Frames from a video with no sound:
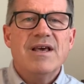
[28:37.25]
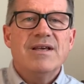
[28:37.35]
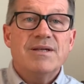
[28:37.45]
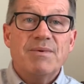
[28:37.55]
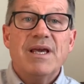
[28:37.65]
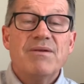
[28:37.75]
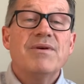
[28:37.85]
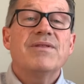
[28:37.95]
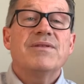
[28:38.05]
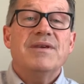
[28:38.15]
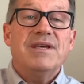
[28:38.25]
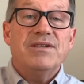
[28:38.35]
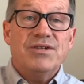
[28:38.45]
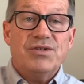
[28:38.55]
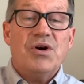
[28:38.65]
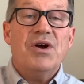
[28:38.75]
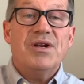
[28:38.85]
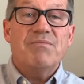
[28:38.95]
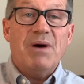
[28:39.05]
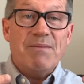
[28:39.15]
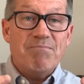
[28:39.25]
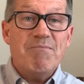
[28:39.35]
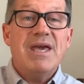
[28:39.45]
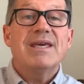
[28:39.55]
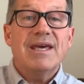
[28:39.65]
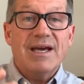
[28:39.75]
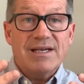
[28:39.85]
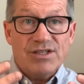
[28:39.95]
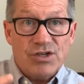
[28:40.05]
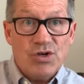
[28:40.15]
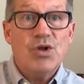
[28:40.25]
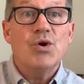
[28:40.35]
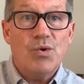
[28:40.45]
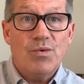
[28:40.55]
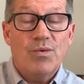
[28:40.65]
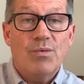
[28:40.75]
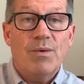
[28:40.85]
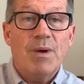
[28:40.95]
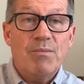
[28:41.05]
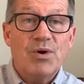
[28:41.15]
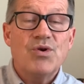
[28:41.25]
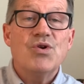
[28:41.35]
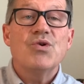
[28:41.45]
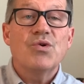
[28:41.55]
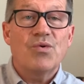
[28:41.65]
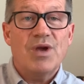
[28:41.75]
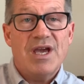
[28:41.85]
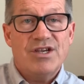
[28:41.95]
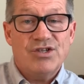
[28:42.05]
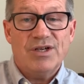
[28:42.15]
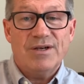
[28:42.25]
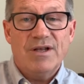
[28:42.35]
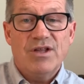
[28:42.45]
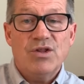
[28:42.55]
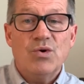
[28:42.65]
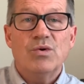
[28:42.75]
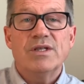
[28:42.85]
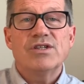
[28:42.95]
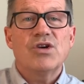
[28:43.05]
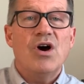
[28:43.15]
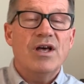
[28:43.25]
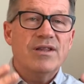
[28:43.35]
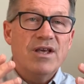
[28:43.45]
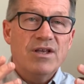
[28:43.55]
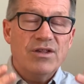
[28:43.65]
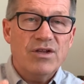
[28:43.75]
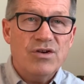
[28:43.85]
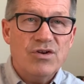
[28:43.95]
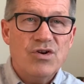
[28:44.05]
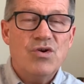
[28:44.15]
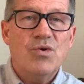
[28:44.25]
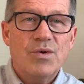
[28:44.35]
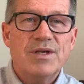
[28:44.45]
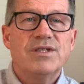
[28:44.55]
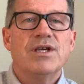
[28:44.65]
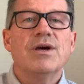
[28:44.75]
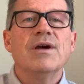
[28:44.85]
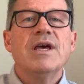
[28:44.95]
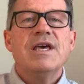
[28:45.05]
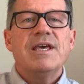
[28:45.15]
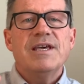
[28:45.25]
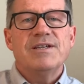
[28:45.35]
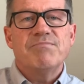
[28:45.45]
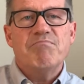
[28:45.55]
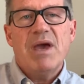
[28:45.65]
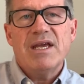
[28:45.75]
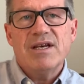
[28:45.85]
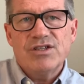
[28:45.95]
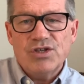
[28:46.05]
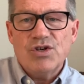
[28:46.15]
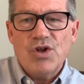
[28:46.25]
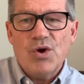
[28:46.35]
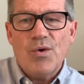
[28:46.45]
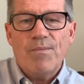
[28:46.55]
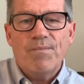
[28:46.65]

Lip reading: To begin with, he started by making us new. Remember, new creation. The old is gone, the new is here. He has made us new.